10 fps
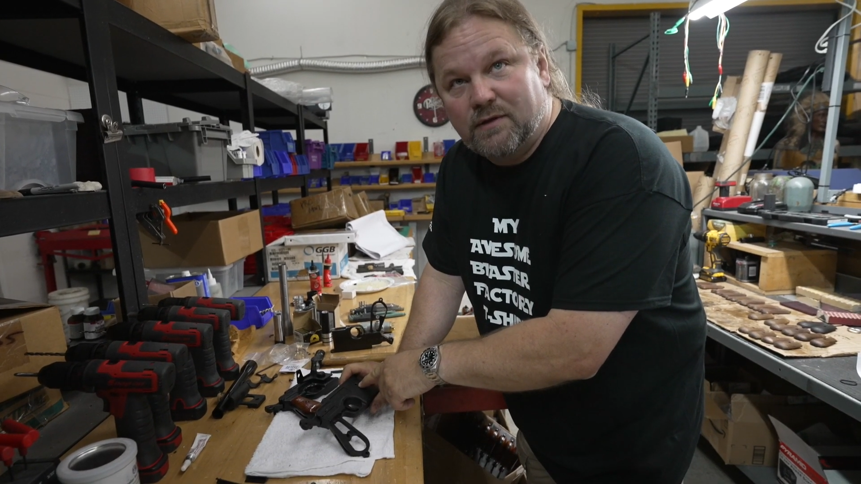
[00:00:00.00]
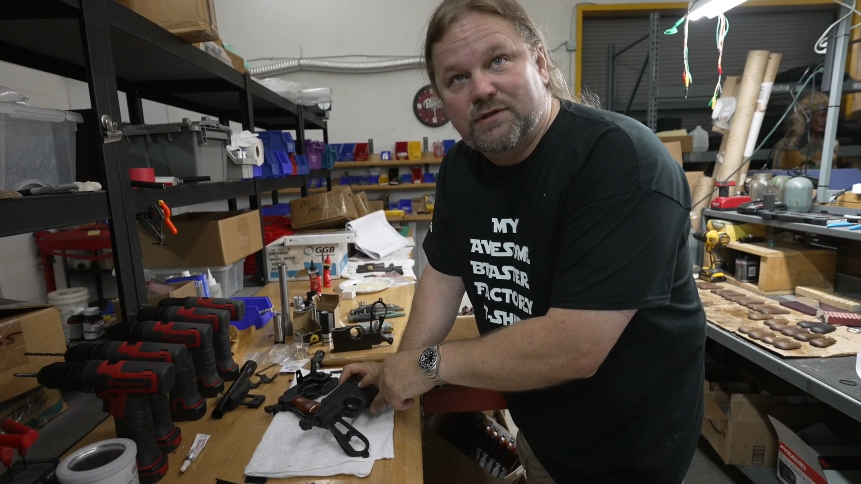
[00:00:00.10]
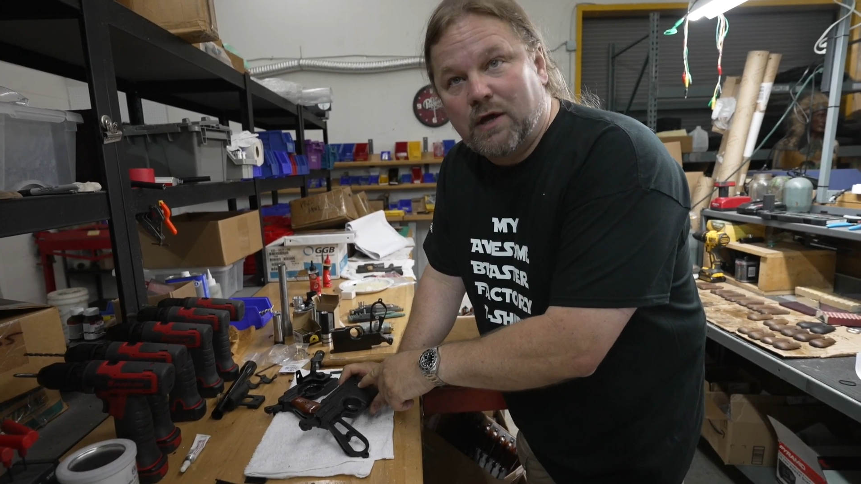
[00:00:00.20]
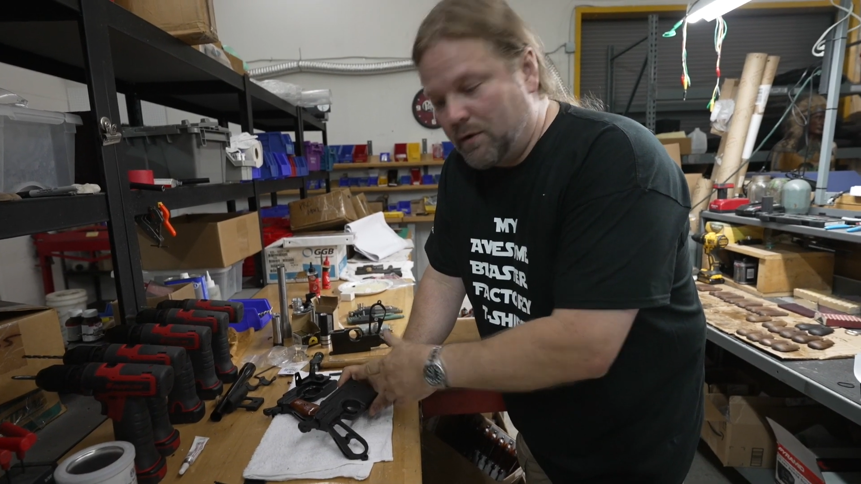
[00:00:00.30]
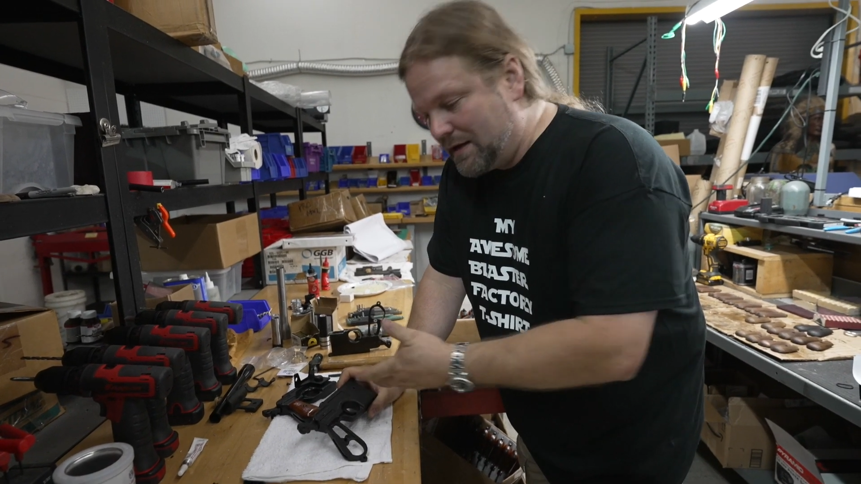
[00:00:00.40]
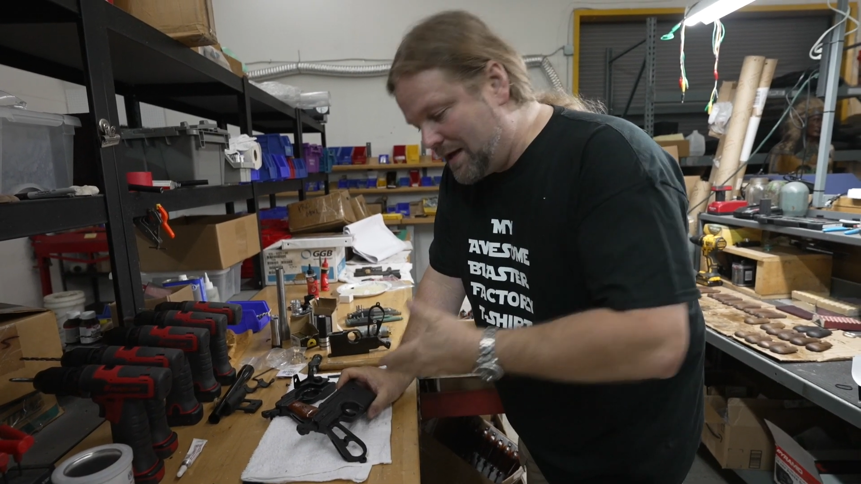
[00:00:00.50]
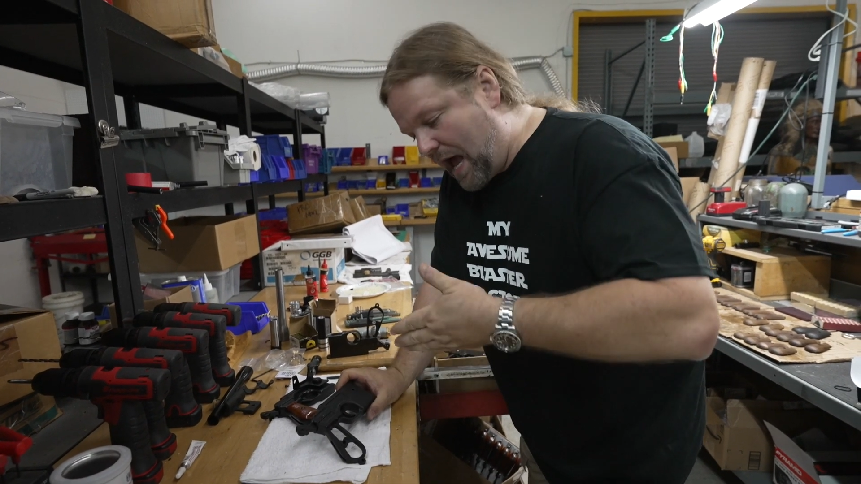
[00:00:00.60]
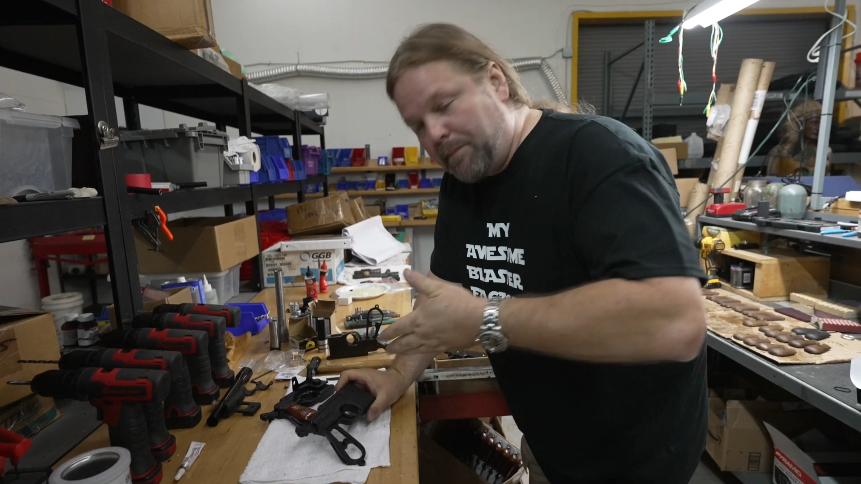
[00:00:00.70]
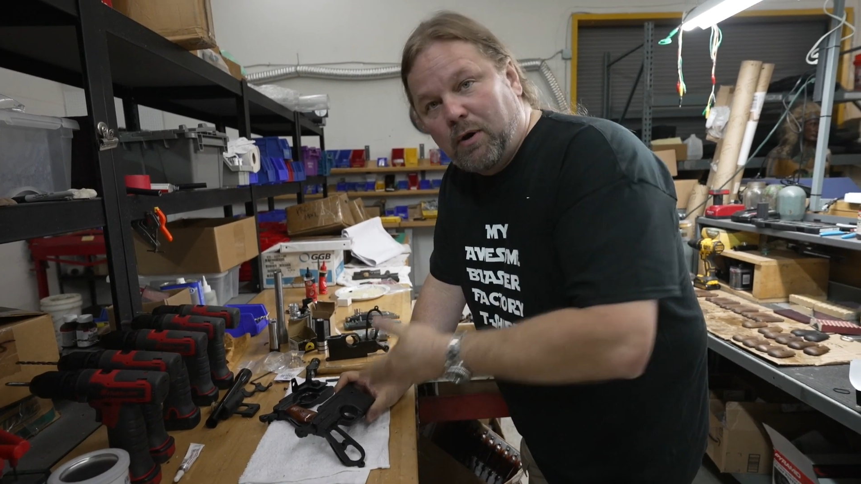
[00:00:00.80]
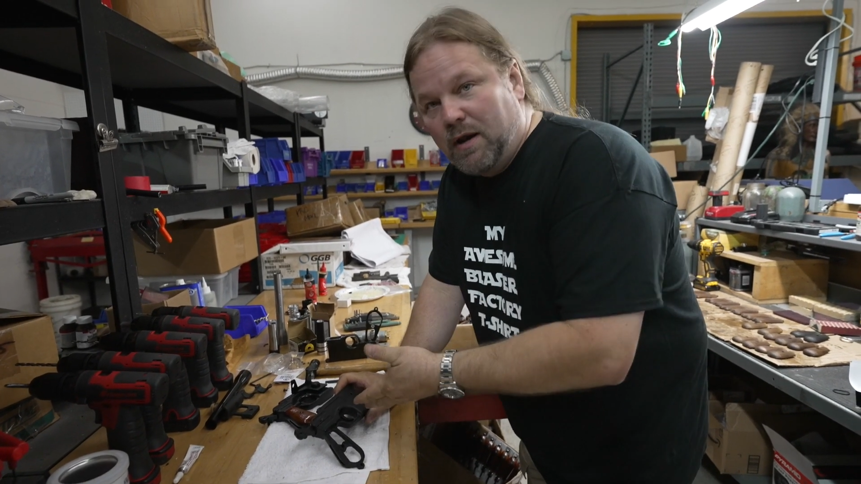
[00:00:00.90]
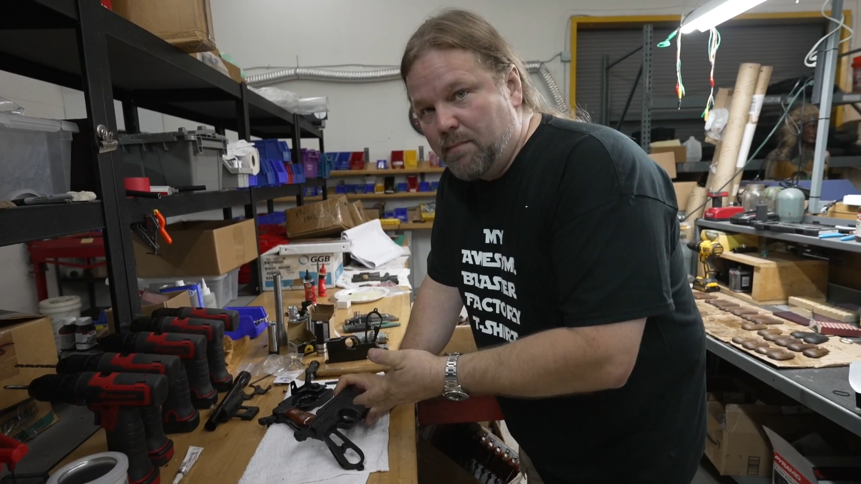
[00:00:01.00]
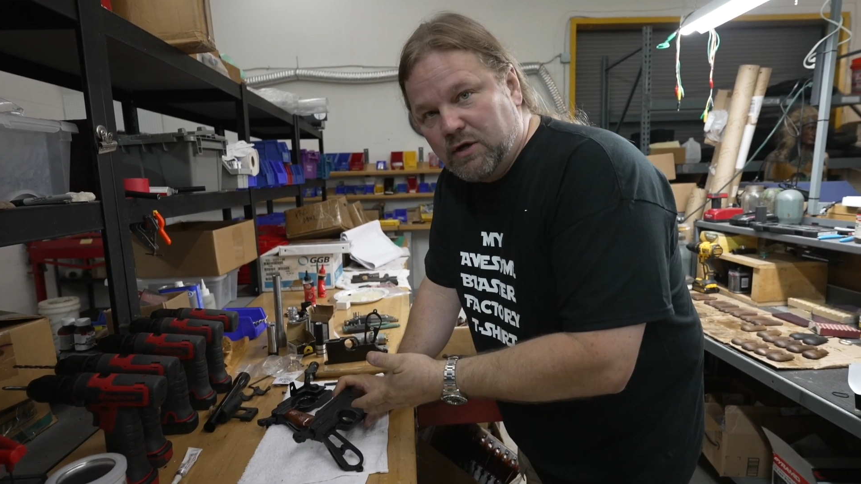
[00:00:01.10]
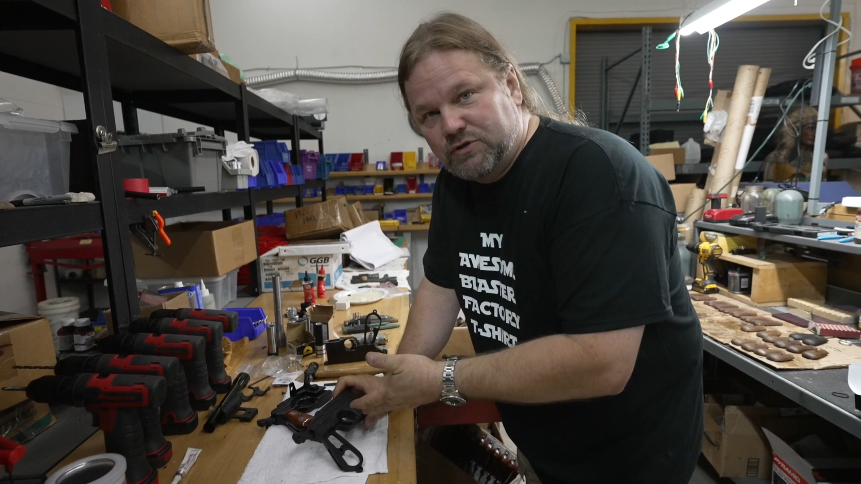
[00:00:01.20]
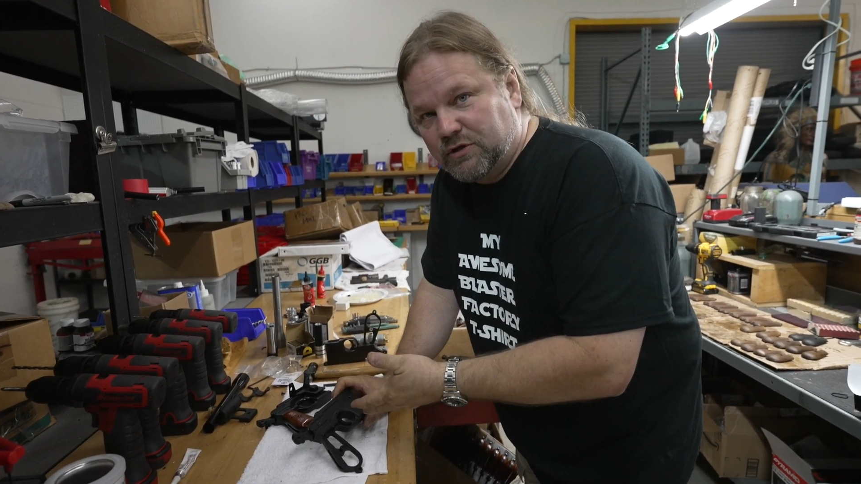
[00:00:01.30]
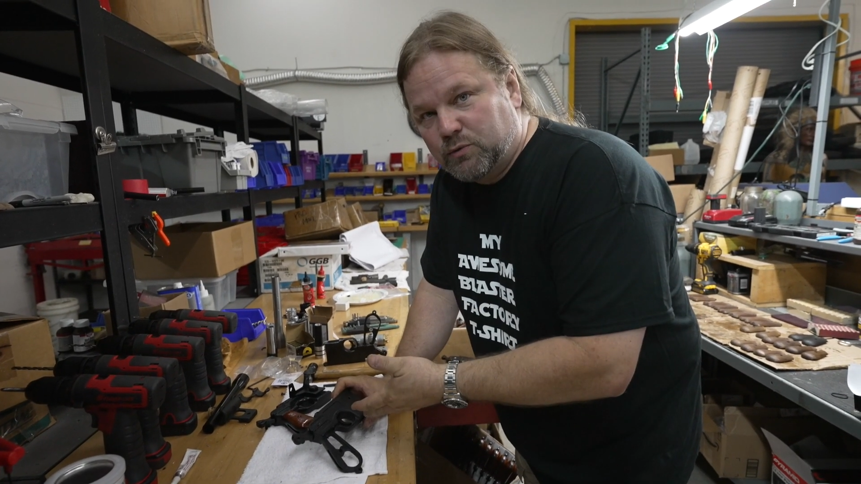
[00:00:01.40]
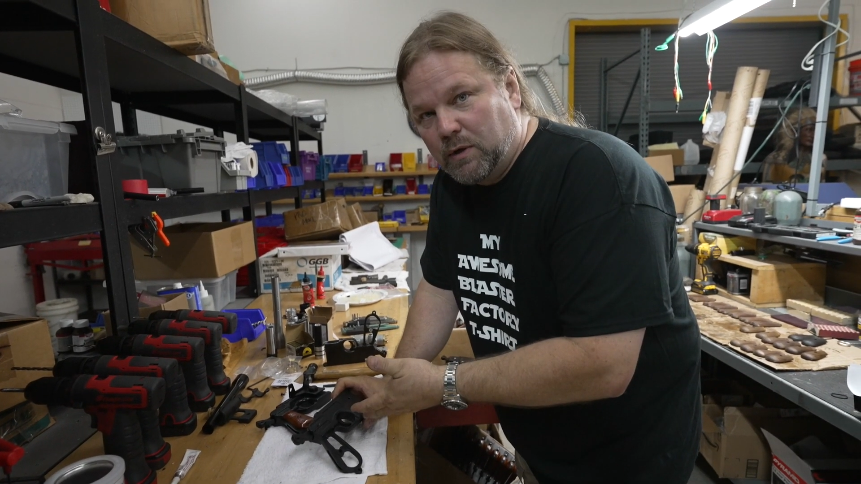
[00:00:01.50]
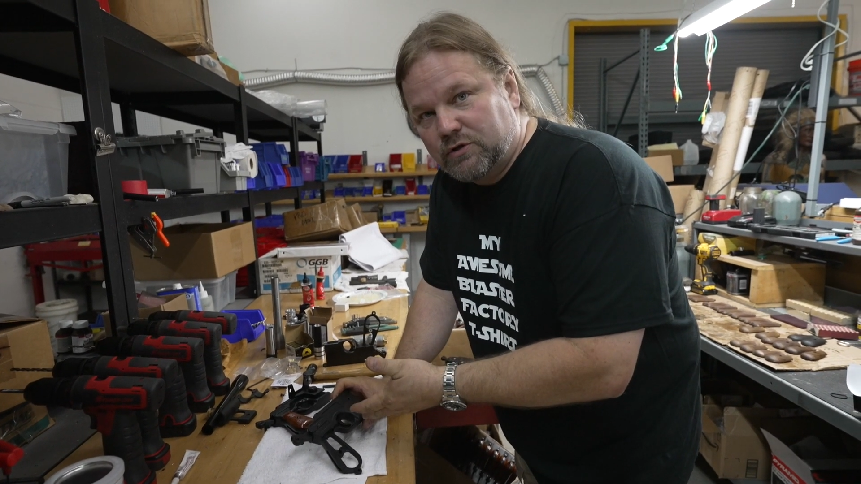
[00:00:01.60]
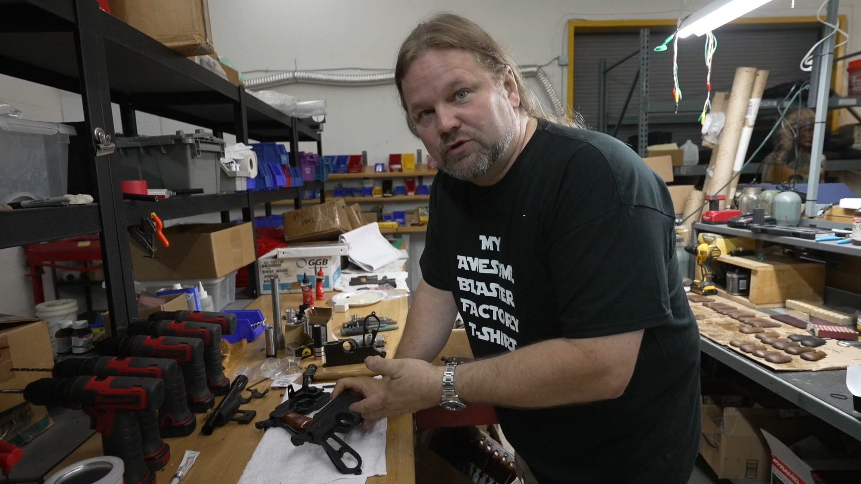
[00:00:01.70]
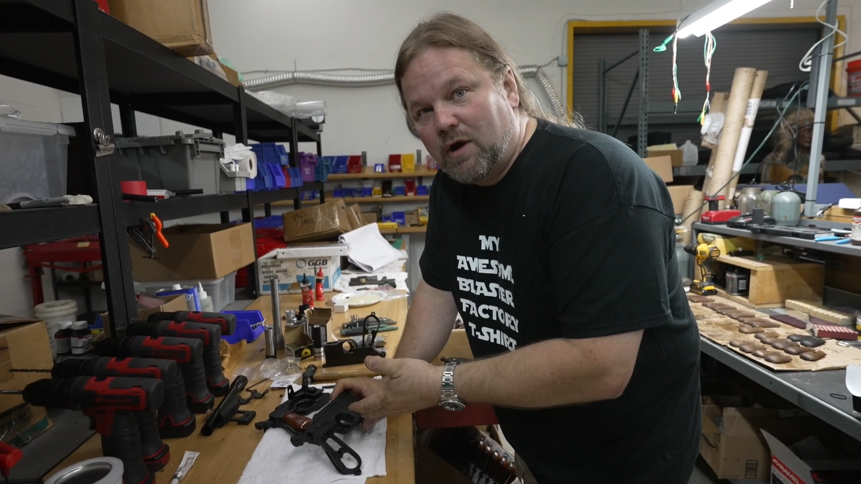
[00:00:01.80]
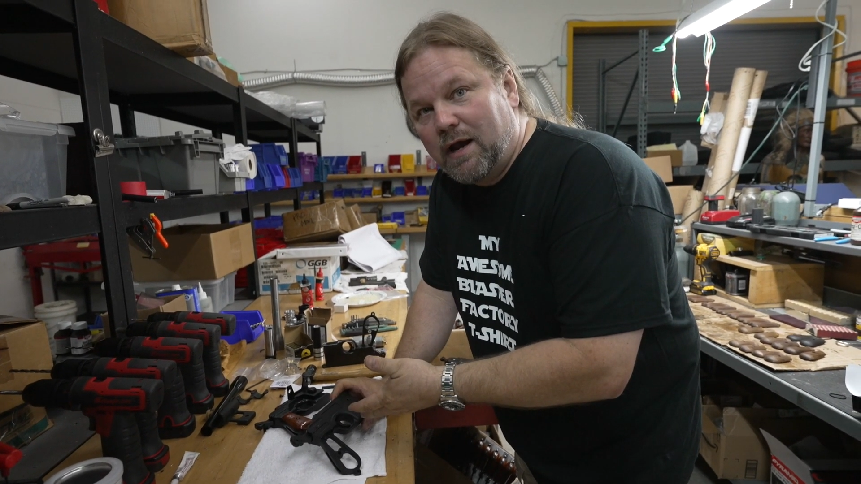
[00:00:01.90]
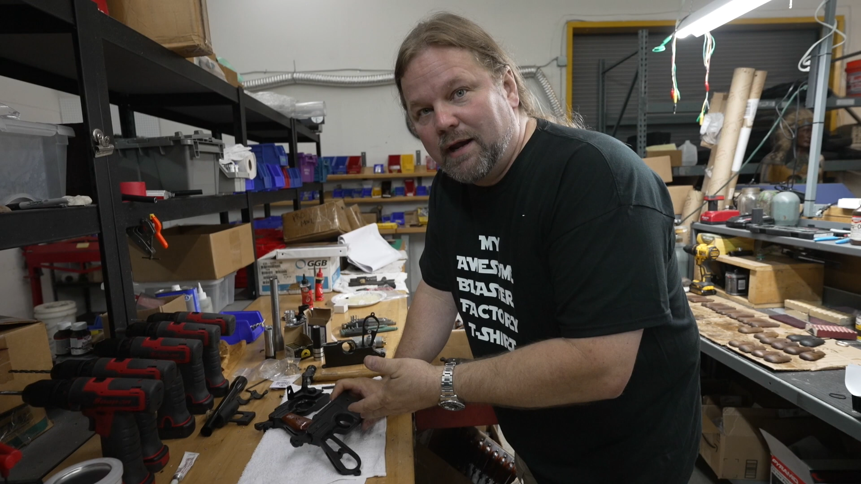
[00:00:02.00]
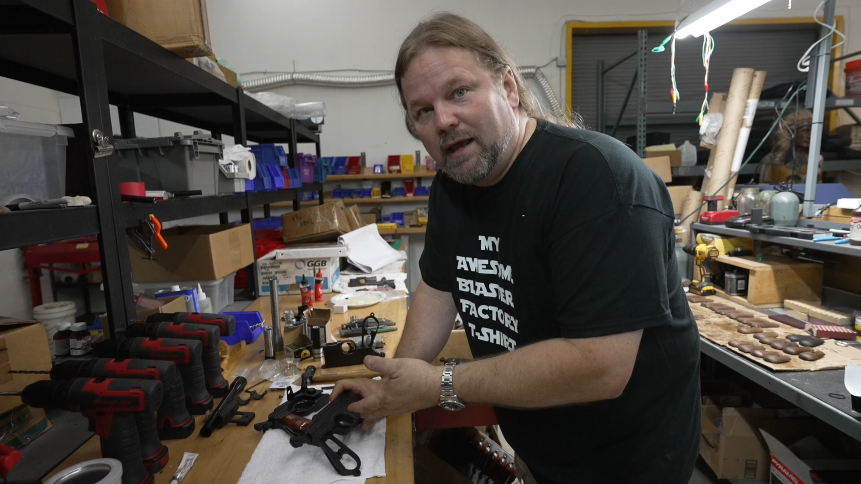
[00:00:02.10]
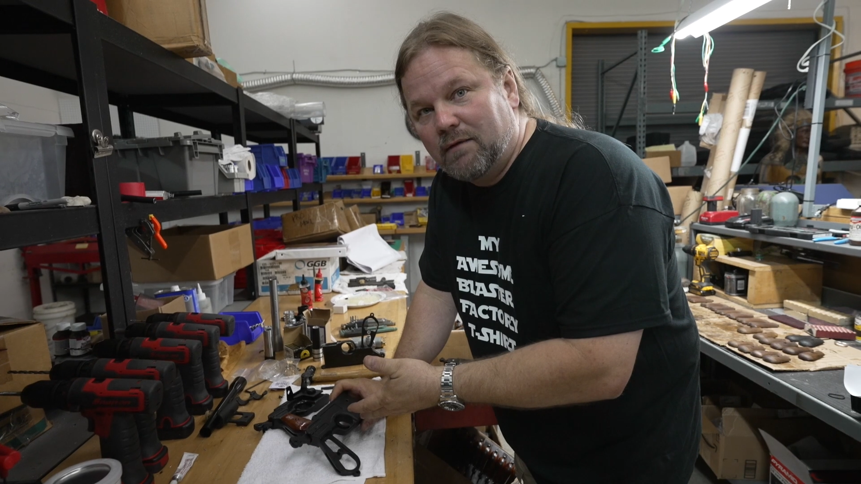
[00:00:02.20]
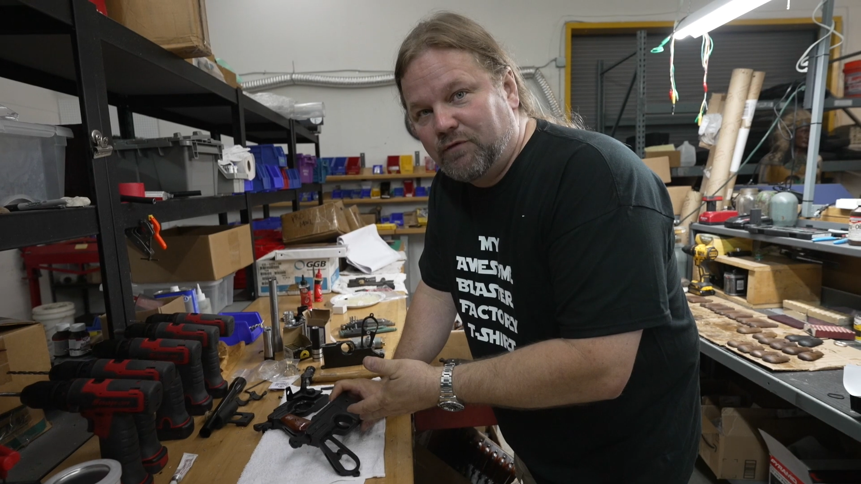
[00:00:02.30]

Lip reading: so I pretty much just went straight in,